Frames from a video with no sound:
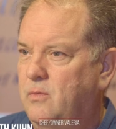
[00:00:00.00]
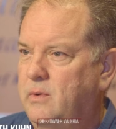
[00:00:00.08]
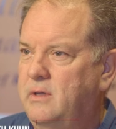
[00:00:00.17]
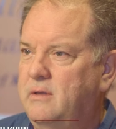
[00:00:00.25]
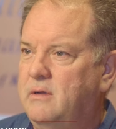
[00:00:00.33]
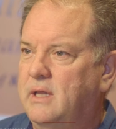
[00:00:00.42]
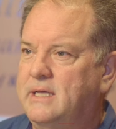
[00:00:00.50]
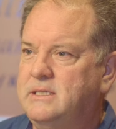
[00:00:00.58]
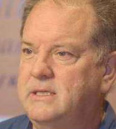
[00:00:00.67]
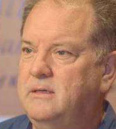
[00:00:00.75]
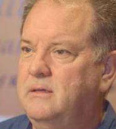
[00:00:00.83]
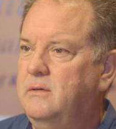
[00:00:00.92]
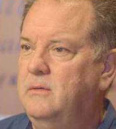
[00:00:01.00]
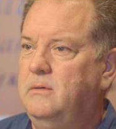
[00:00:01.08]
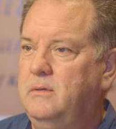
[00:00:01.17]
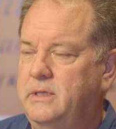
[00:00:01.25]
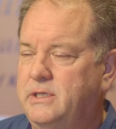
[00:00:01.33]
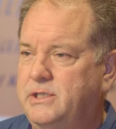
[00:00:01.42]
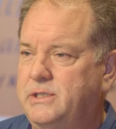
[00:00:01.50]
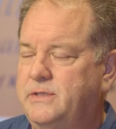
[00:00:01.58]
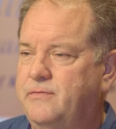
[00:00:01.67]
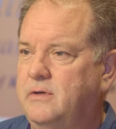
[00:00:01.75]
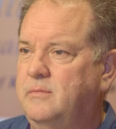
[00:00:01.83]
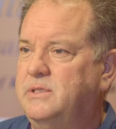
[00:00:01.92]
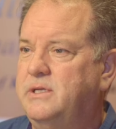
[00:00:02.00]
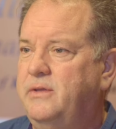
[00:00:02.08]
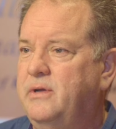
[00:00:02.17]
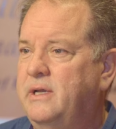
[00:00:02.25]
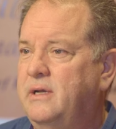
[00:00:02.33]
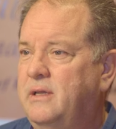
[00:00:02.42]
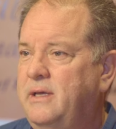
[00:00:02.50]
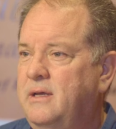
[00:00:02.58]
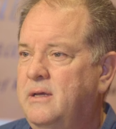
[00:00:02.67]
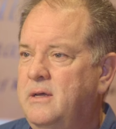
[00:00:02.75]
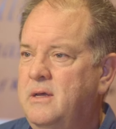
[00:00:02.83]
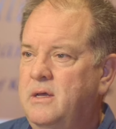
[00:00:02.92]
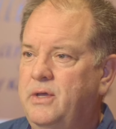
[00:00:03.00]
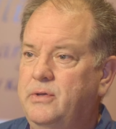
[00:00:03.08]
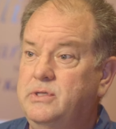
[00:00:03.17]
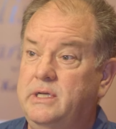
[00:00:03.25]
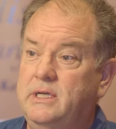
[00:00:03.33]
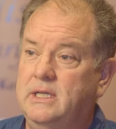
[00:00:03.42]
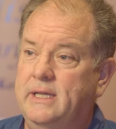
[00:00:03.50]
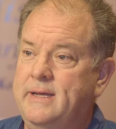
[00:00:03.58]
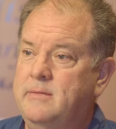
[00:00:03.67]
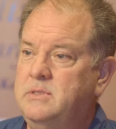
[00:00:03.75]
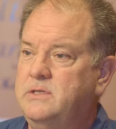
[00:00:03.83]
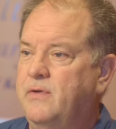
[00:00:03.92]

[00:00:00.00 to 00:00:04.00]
one of the classic dishes from southern Italy, using clams